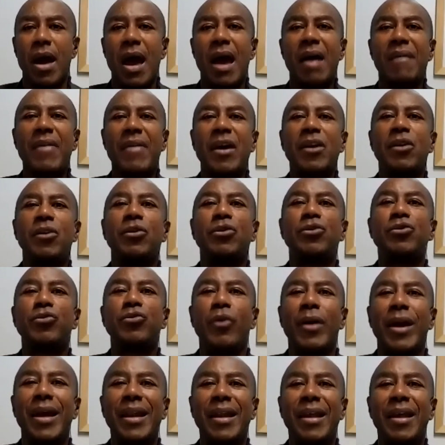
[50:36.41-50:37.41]
Have that your
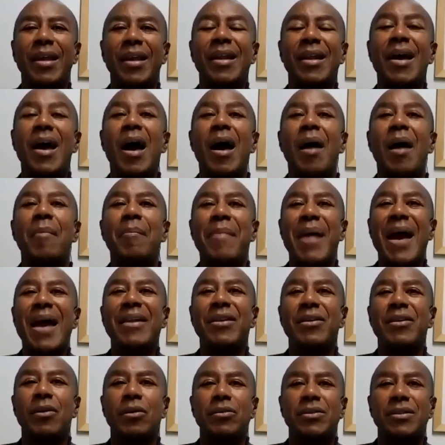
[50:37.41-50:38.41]
training
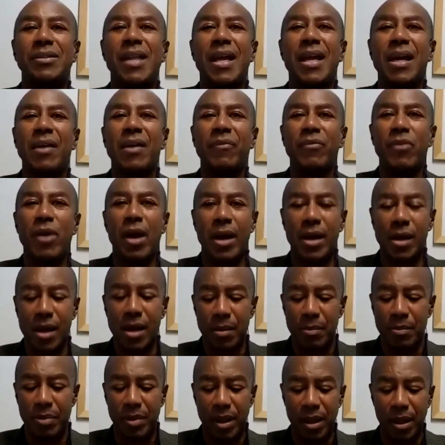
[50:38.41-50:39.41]
manual, just like if you had a
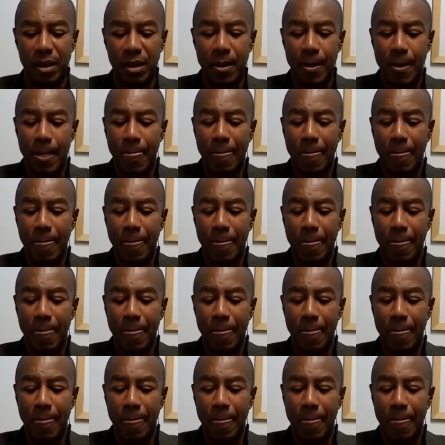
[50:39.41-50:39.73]
company.